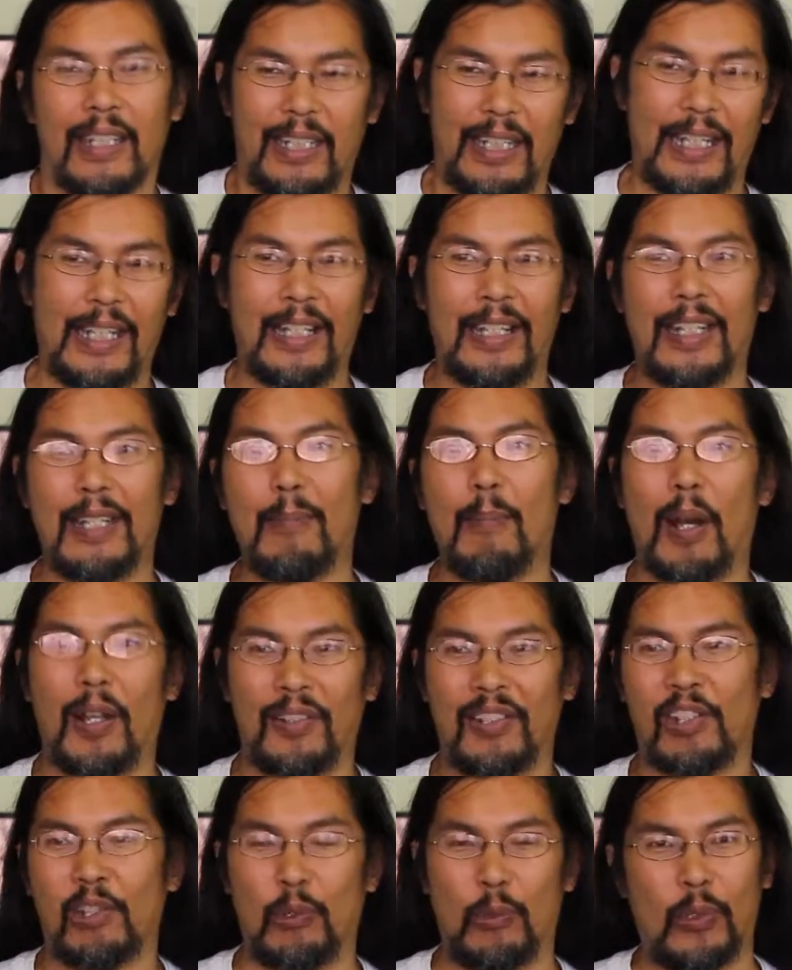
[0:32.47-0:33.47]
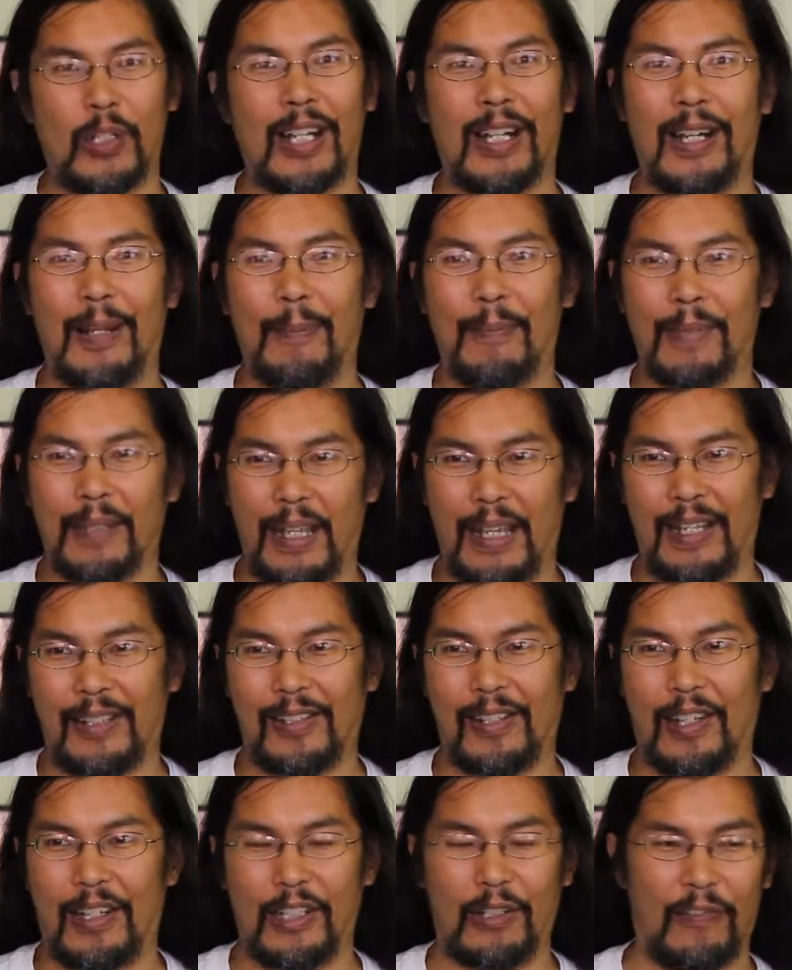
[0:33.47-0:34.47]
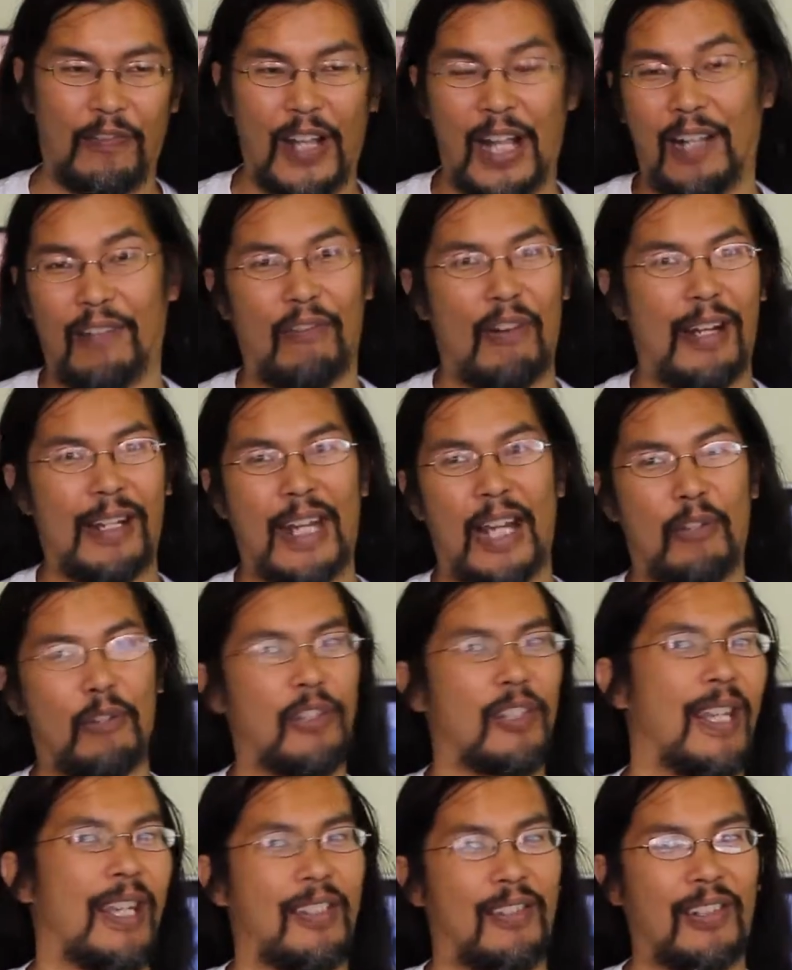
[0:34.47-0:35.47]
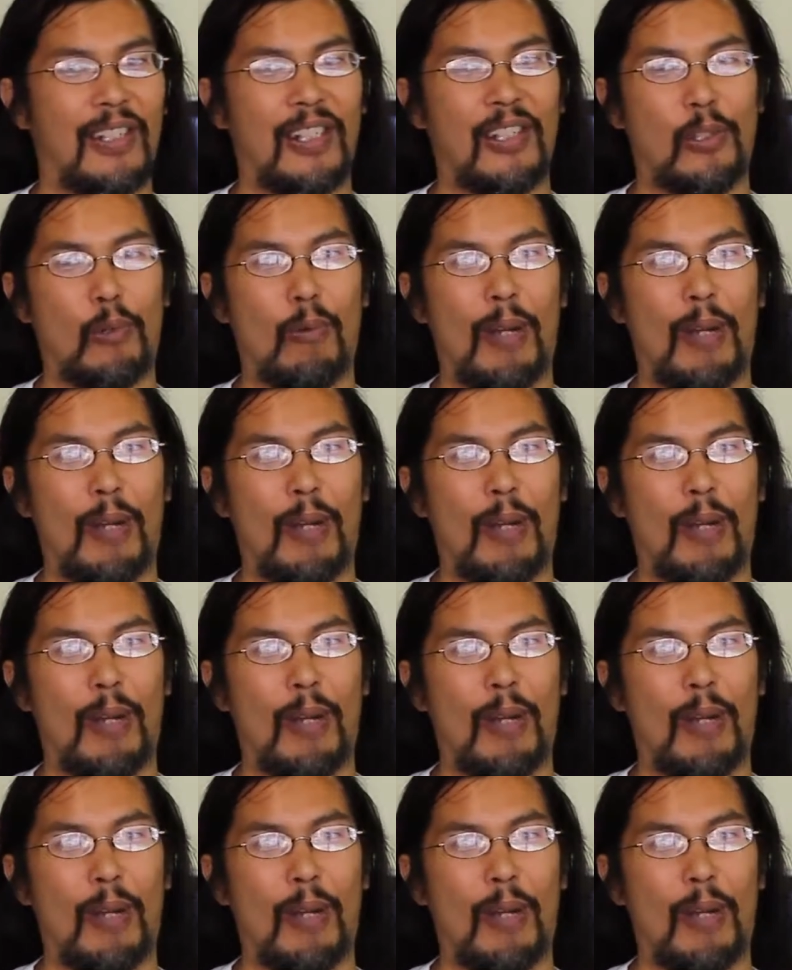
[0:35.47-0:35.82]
in the months to come, as Valve right now just has a teaser